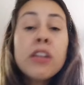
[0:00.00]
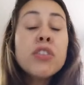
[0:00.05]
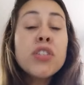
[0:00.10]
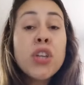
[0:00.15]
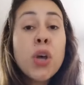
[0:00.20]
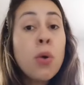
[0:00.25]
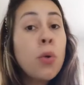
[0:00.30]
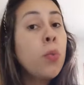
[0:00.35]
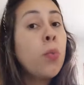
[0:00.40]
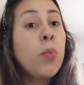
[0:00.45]

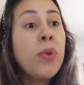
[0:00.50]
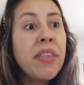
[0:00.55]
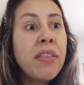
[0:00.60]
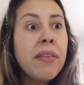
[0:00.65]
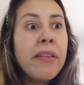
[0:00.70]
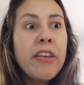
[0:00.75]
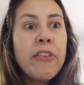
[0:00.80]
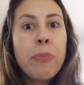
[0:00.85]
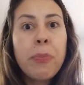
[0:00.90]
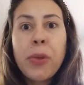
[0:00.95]
So
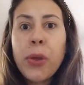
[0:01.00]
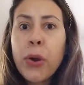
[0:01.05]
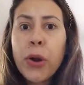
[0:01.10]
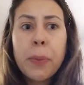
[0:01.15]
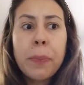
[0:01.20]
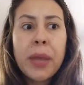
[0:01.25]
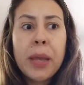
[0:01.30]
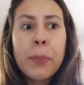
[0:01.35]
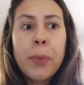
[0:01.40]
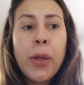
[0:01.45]
with Liv
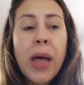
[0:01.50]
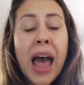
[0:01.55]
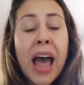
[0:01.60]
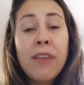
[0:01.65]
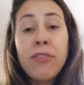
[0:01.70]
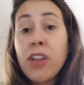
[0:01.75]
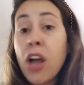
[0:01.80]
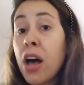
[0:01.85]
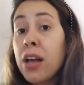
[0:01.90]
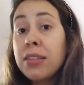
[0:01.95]
Pure, people
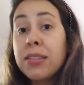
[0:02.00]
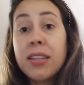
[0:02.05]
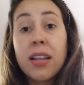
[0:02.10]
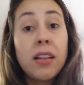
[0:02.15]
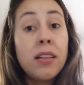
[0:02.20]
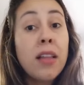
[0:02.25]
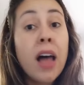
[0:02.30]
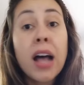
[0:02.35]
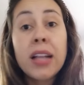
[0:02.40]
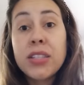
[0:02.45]
have
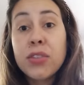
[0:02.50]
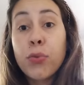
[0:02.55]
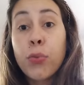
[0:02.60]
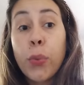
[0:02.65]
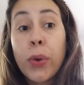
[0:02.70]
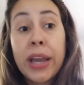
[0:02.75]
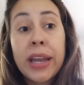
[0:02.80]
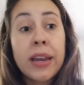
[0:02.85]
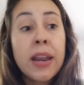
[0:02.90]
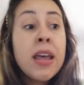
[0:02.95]
lost lots of
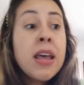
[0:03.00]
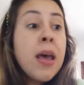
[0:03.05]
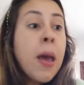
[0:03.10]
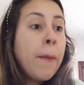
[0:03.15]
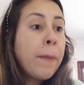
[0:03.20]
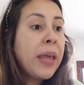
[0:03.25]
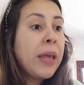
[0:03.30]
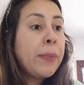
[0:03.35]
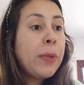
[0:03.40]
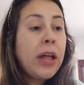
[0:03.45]
weight.
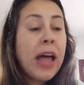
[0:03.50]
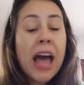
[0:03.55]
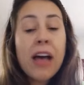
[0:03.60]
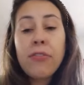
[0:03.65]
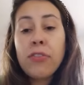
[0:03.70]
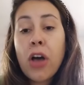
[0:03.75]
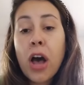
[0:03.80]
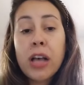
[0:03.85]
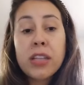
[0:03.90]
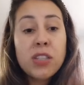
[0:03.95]
People
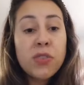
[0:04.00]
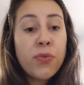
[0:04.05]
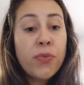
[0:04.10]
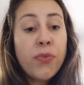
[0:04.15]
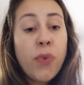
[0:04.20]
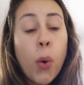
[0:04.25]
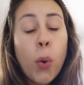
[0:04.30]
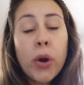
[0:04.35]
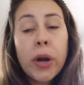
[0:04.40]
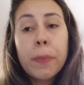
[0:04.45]
have lost
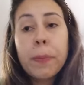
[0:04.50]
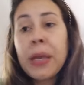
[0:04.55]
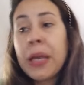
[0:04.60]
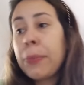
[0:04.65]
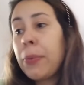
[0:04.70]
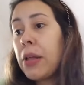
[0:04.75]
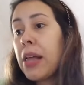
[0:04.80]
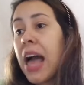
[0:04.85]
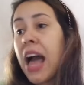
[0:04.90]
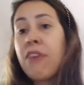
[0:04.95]
four,
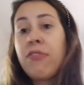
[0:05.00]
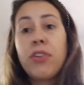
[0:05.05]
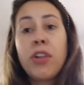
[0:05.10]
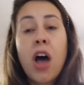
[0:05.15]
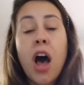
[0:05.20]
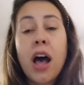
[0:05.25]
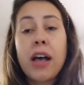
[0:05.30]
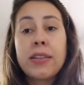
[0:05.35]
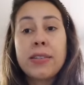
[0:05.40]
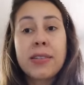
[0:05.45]
people have
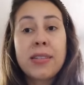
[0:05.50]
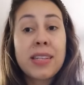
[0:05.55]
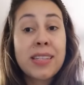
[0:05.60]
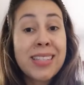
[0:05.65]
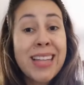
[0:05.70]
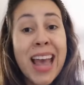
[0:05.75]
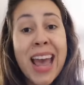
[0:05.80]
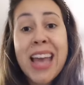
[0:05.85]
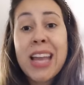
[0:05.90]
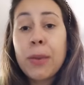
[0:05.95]

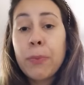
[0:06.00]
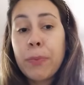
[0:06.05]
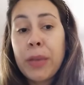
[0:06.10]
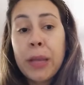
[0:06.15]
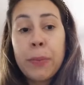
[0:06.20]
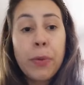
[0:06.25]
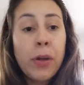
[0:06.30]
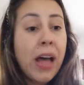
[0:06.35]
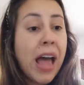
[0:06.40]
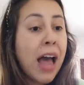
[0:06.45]
lost 10,
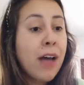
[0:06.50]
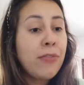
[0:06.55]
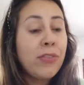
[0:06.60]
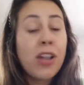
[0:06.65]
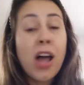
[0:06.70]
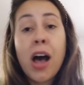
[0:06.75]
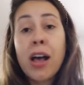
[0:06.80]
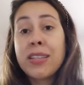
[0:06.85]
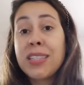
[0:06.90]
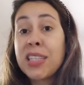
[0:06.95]
people have
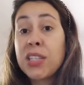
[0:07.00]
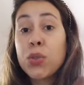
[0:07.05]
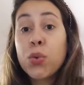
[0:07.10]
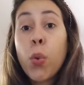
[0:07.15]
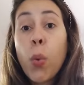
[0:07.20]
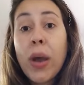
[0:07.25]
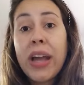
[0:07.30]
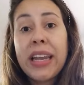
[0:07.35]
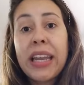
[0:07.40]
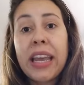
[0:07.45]
lost
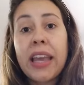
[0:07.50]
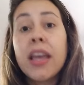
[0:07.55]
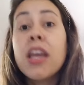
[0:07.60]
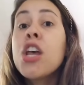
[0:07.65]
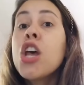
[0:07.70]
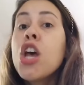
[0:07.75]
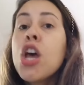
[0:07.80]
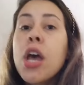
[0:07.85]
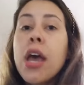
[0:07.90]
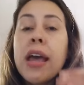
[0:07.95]
20.
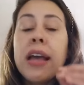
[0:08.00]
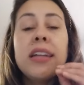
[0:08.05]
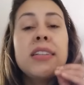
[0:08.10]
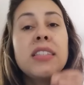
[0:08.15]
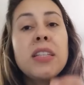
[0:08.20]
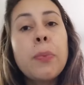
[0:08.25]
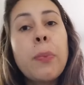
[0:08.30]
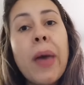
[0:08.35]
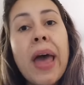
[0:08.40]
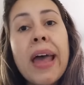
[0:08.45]
It
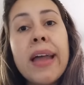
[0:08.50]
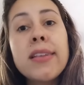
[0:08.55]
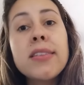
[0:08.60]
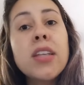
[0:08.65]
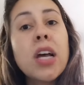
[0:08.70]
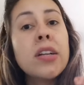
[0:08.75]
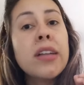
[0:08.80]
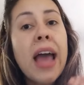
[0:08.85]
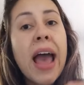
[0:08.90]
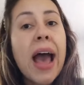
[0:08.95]
depends
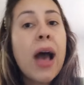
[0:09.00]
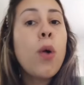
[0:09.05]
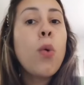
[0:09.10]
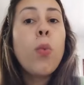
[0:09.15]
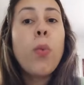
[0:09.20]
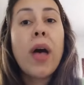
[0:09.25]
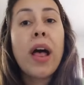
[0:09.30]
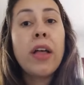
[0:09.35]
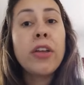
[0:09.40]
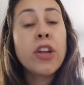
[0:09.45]
on
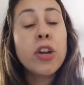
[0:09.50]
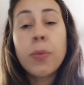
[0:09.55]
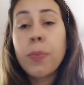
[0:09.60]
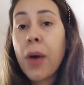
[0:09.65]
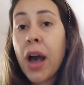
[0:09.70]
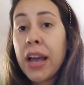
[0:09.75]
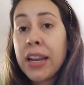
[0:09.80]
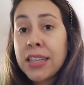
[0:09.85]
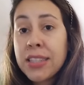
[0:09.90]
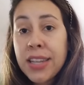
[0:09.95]
how well your
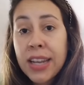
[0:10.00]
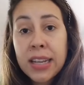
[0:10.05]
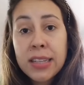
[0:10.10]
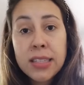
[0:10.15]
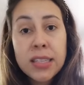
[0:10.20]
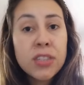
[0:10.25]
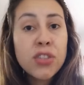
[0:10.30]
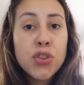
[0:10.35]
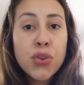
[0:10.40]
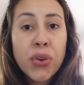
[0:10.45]
body takes
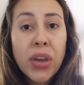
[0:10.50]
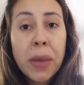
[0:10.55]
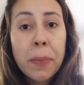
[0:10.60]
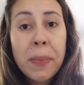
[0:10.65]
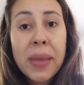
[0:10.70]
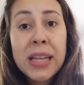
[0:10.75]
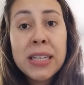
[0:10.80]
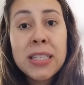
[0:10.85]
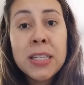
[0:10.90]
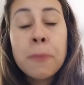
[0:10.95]
this
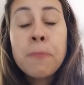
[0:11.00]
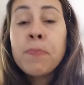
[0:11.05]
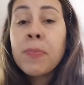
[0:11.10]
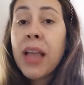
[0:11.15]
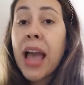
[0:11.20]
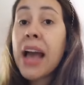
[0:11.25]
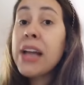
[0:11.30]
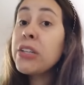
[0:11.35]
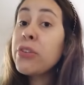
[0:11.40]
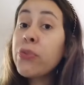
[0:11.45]
treatment
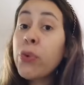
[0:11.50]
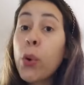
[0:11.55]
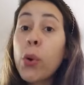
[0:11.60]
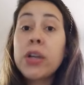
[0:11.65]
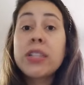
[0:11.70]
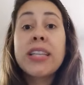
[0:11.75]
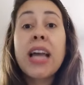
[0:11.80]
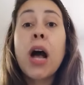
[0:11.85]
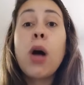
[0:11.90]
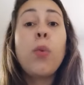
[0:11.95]
and, of
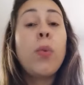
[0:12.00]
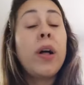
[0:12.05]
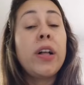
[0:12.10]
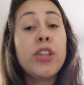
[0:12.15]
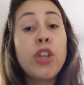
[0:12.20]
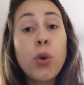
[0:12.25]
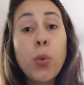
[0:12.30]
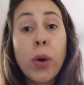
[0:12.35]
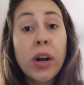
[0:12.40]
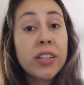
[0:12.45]
course, how well
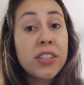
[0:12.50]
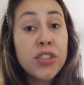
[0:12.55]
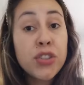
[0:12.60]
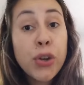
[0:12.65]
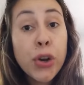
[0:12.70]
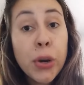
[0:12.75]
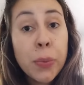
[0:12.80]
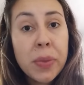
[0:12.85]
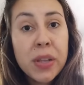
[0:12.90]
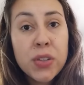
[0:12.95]
you are
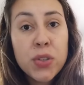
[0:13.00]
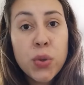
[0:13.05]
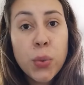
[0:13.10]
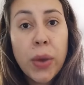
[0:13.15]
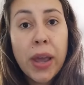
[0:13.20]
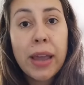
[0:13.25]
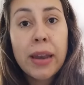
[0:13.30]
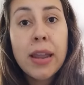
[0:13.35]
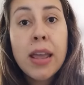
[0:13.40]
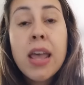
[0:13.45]
determined to
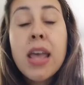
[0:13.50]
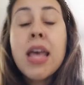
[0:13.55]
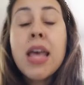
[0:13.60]
it.